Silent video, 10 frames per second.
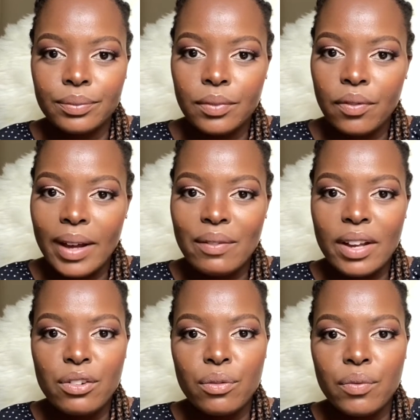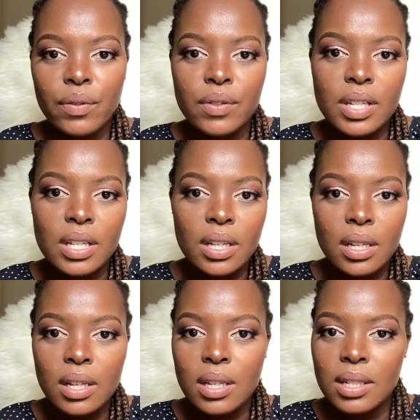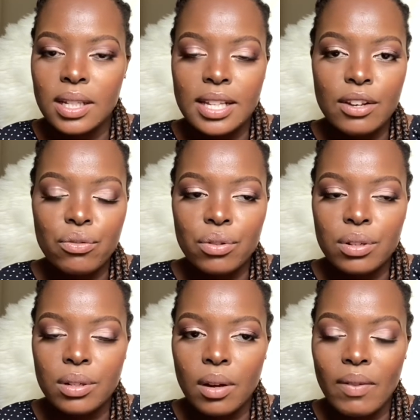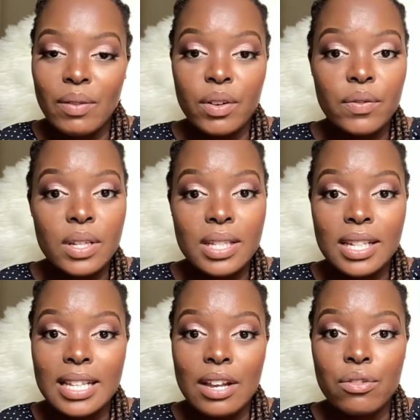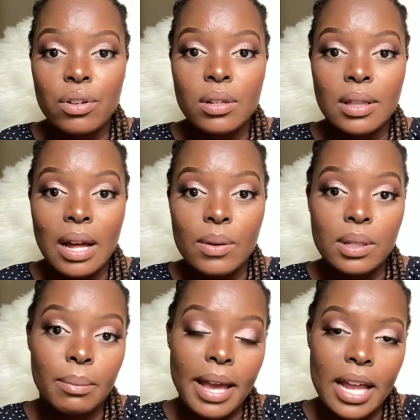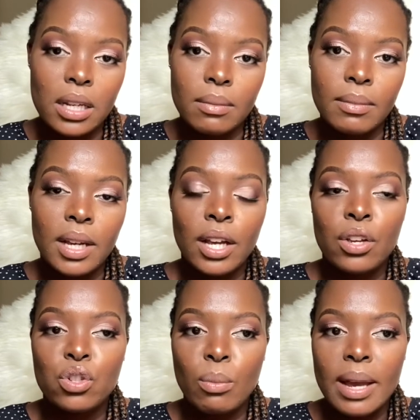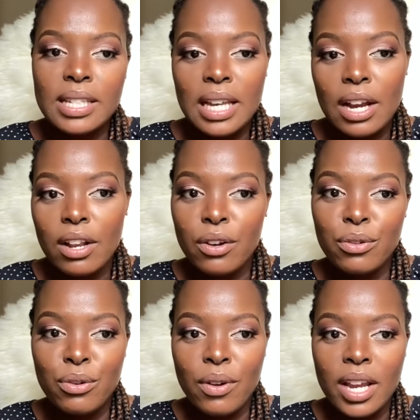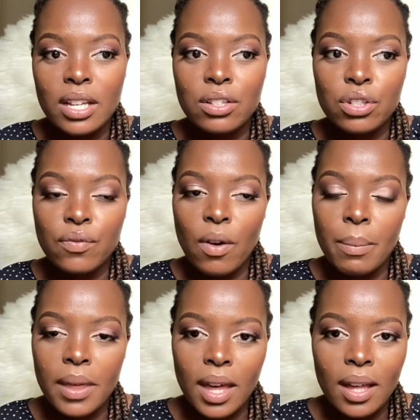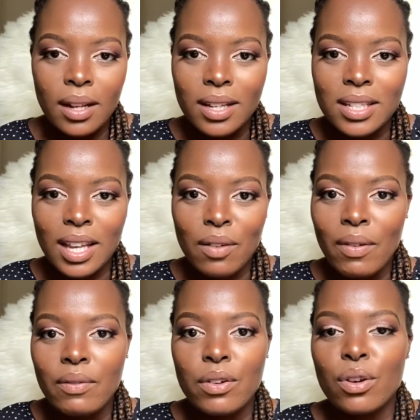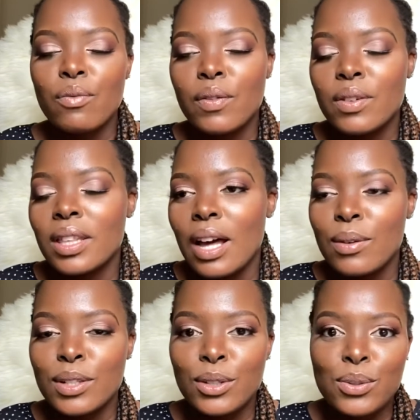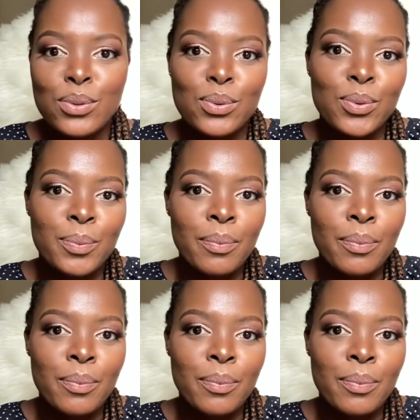550,000 per annum. So my salary range is from there. Let's say 550,000 to,